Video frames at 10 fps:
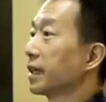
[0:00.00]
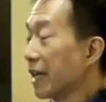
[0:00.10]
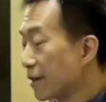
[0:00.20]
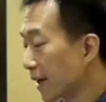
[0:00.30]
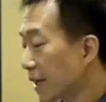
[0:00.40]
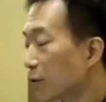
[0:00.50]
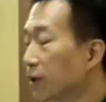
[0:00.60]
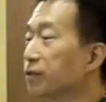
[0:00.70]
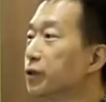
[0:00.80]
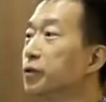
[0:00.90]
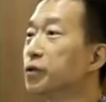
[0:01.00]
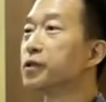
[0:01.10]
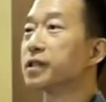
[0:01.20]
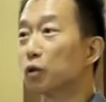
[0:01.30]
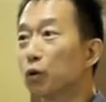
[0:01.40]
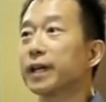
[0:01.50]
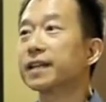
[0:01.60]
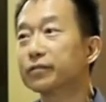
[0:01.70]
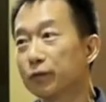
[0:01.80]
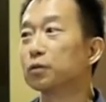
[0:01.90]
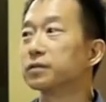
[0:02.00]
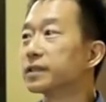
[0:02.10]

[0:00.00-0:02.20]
If any one of you use a Nokia phone,